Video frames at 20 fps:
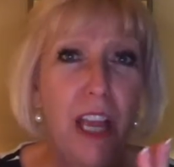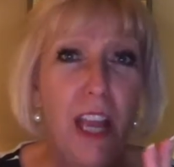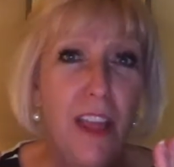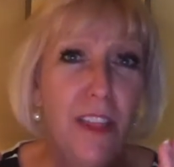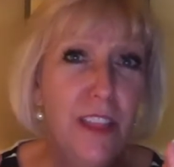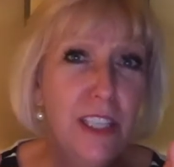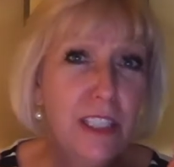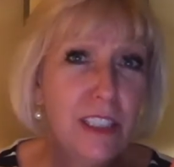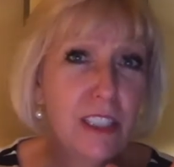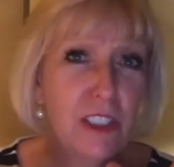
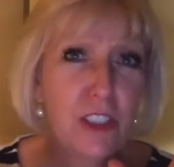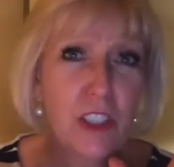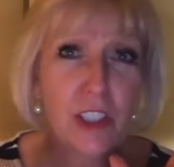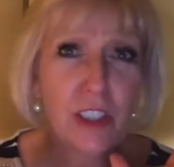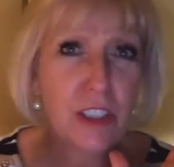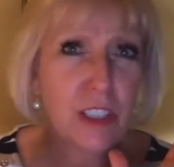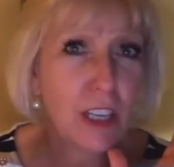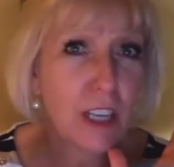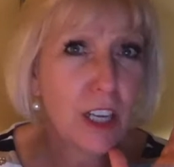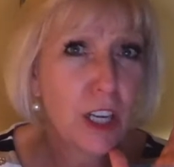this is
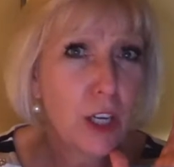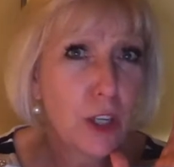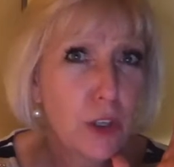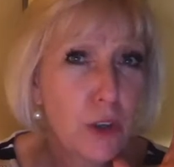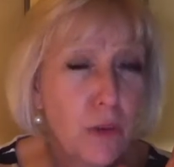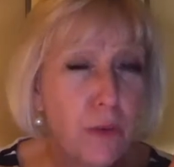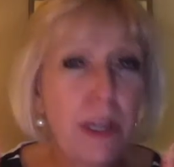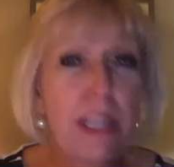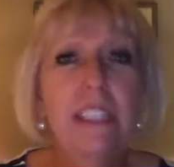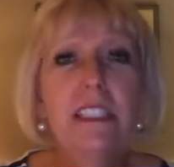just a
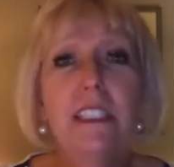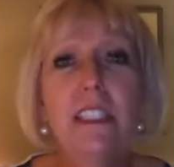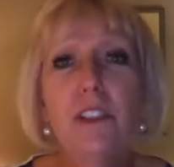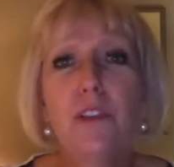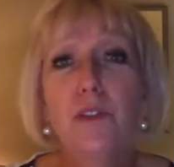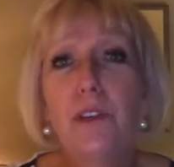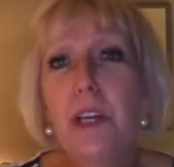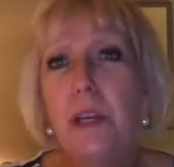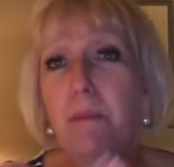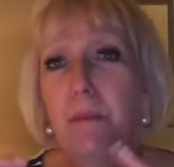crazy
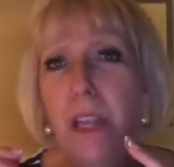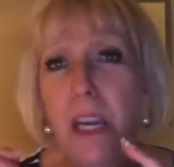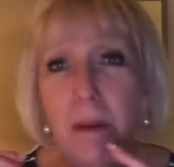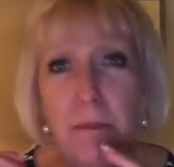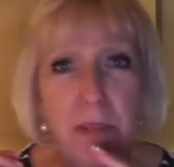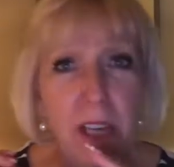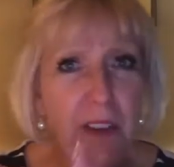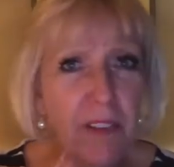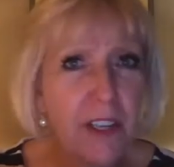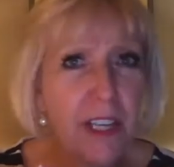dream that I'm
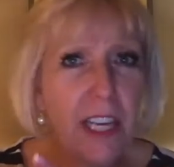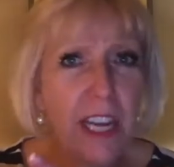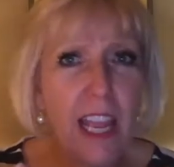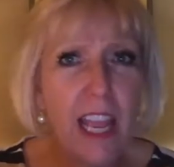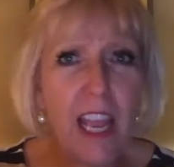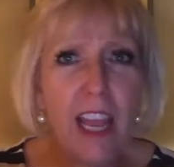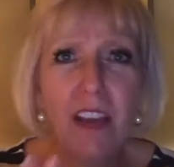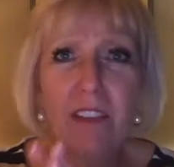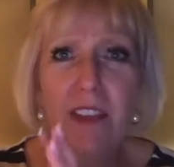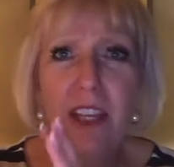never going to
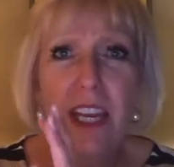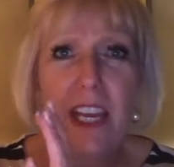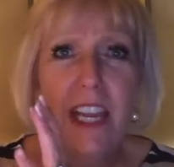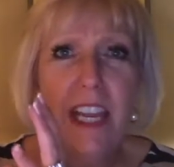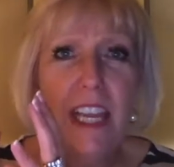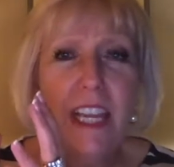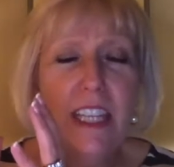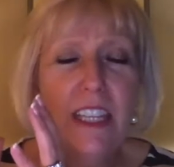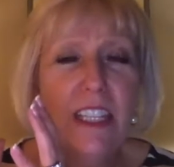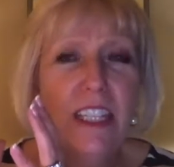have.
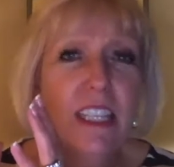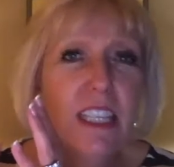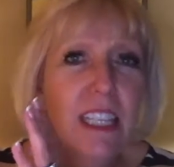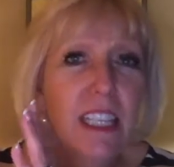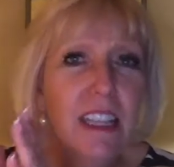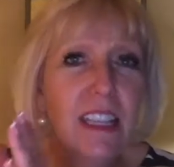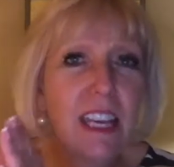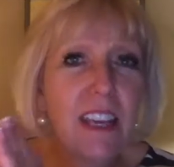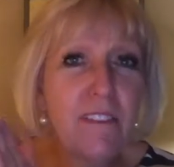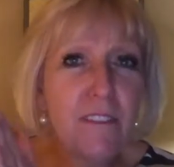And
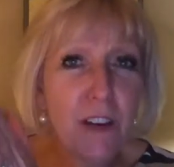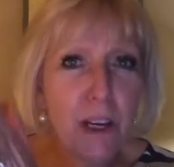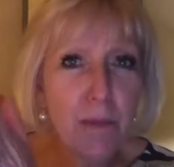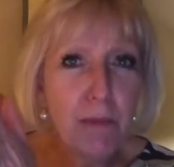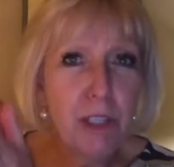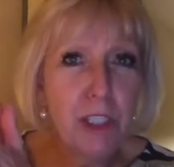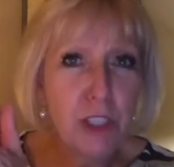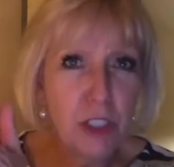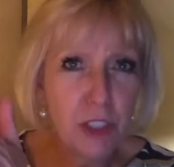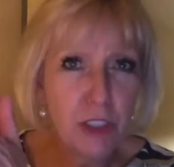in that
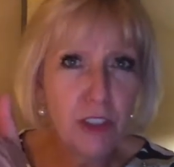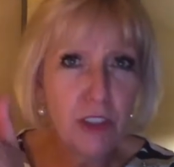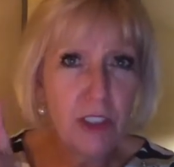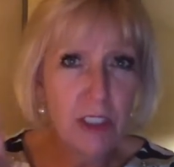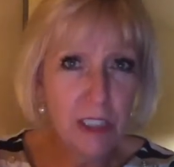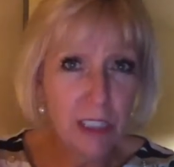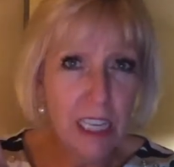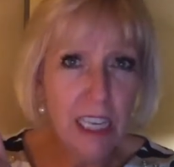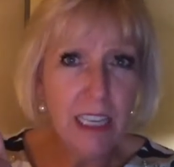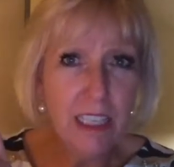vibrational
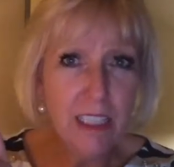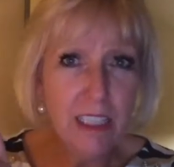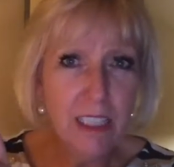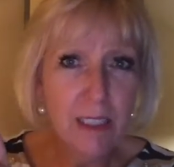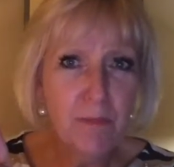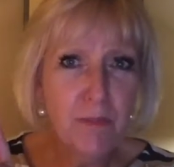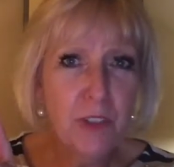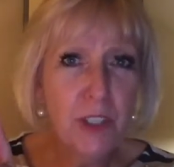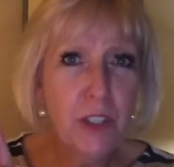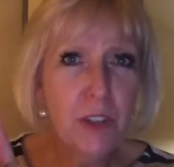state,
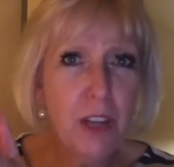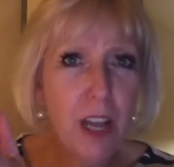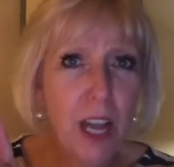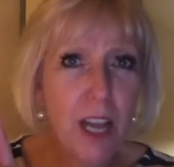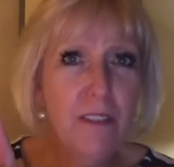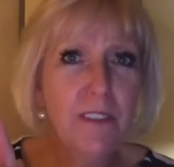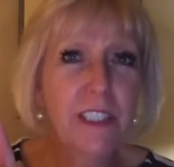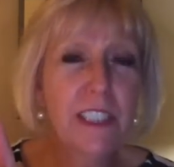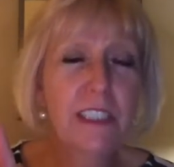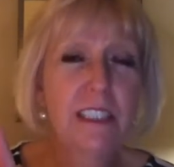you're
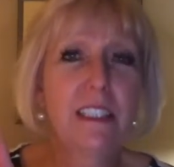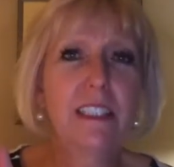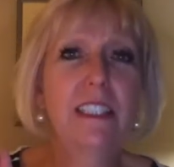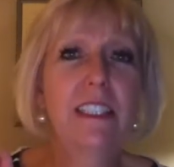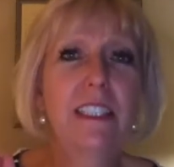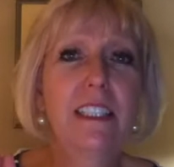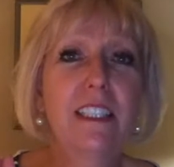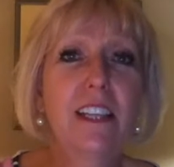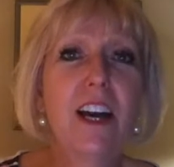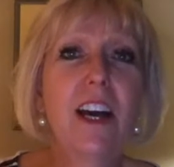
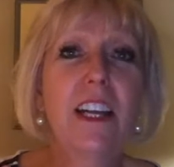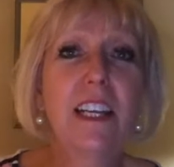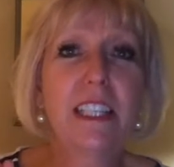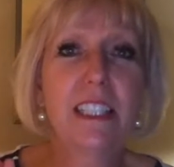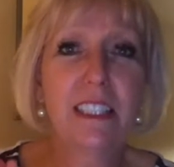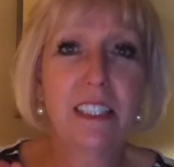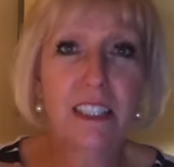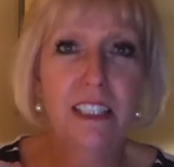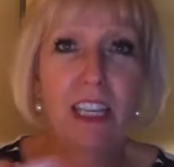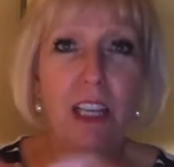obviously not in
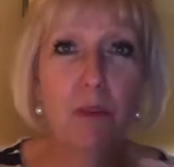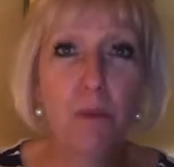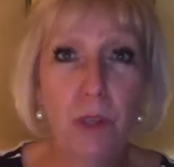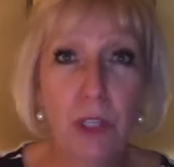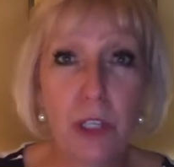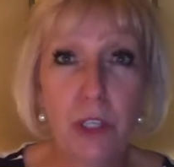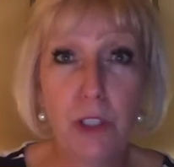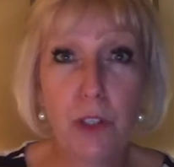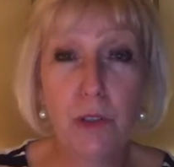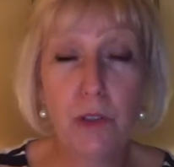a state where
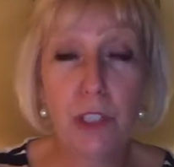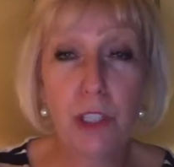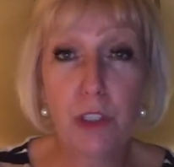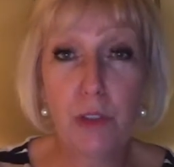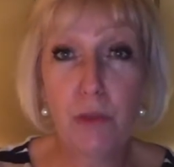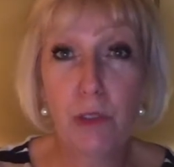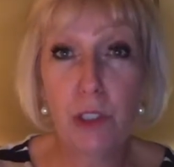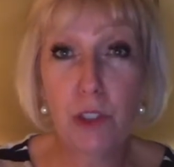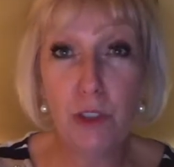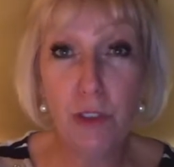you're going
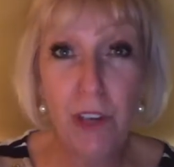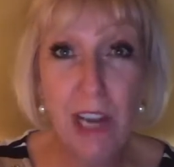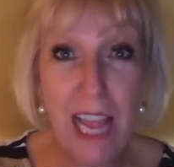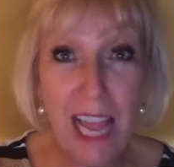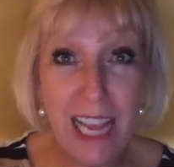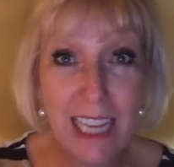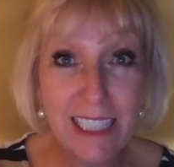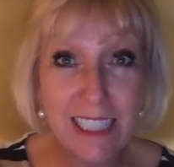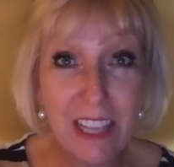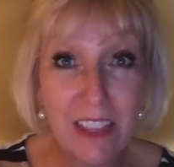to
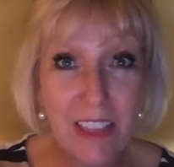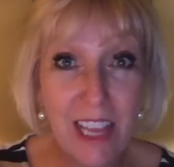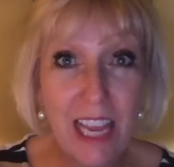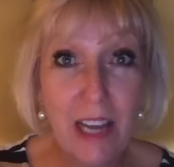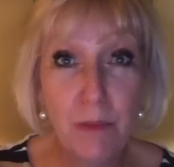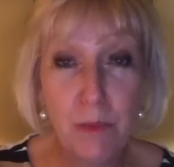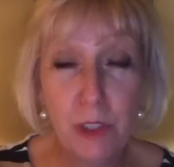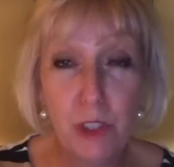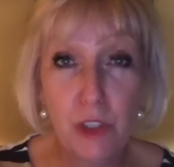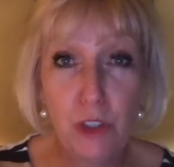attract
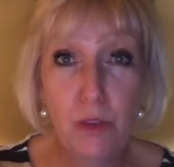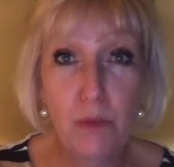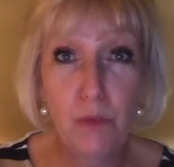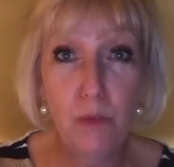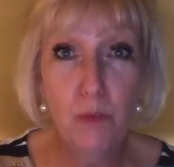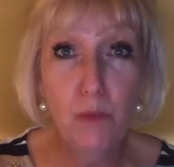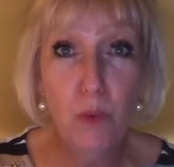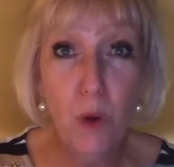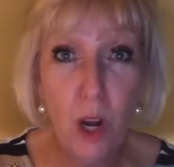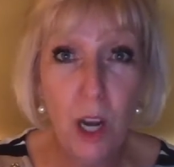that which you
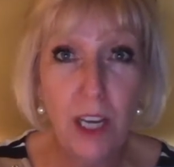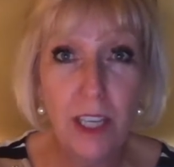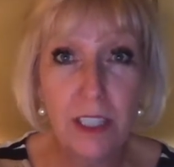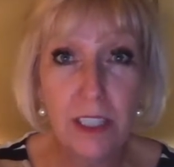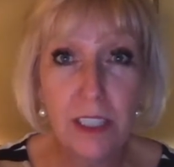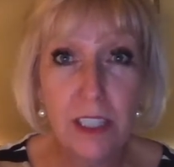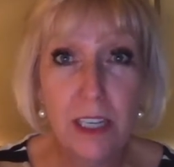want.